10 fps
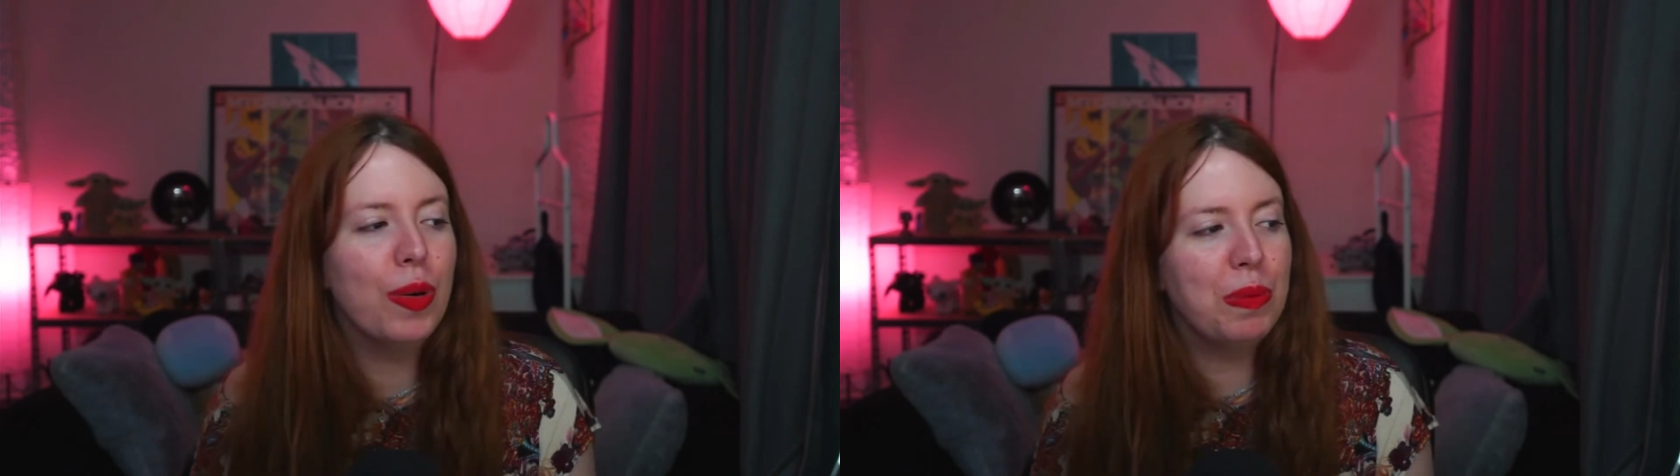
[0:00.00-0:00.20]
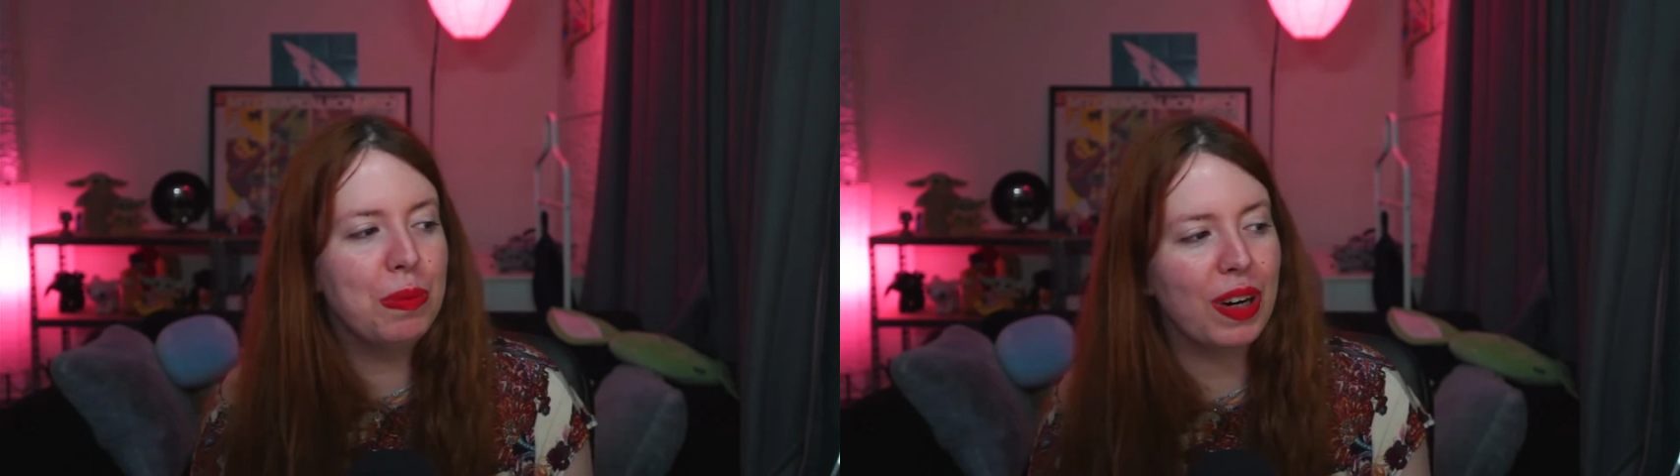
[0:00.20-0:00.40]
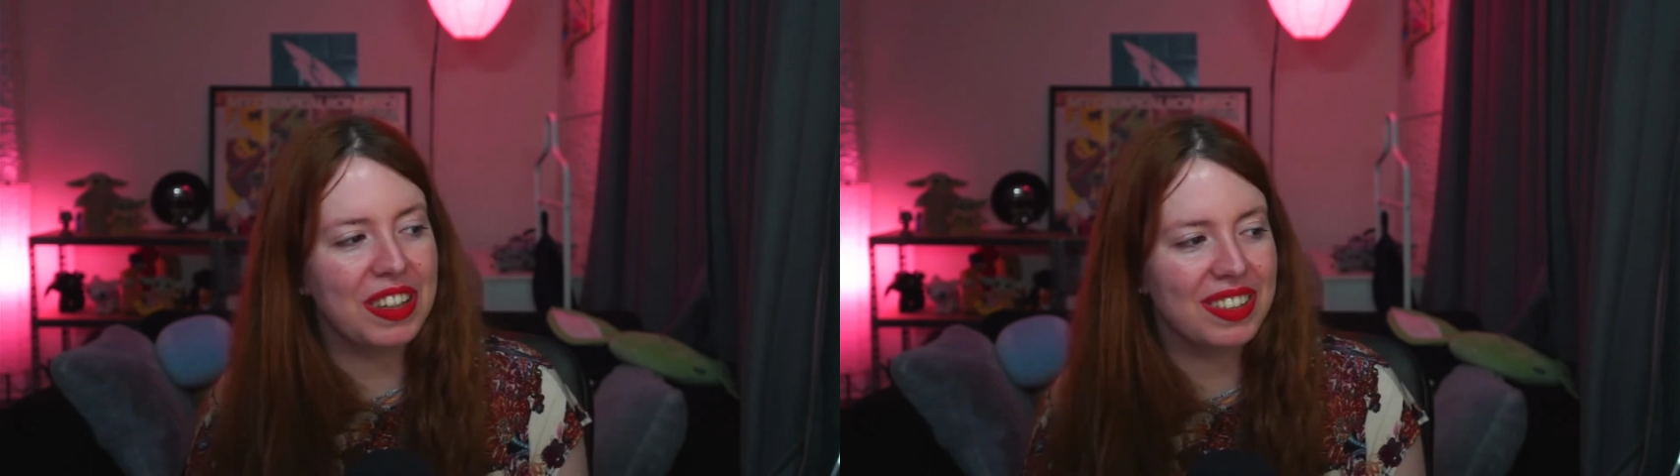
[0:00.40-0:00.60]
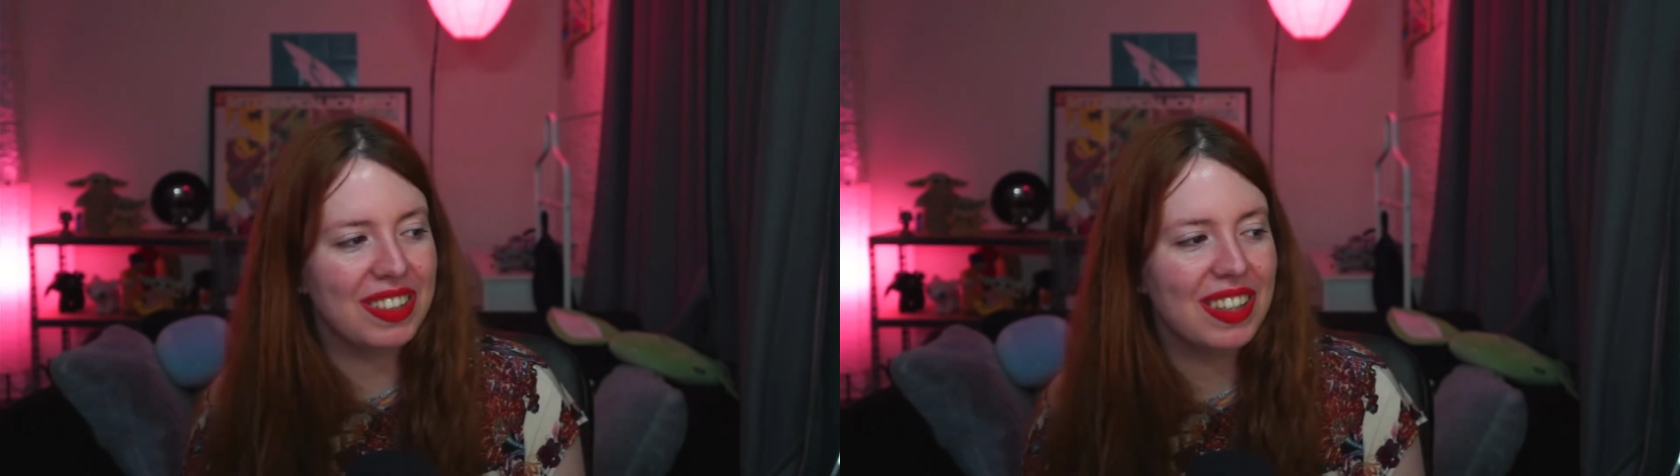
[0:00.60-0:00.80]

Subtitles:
But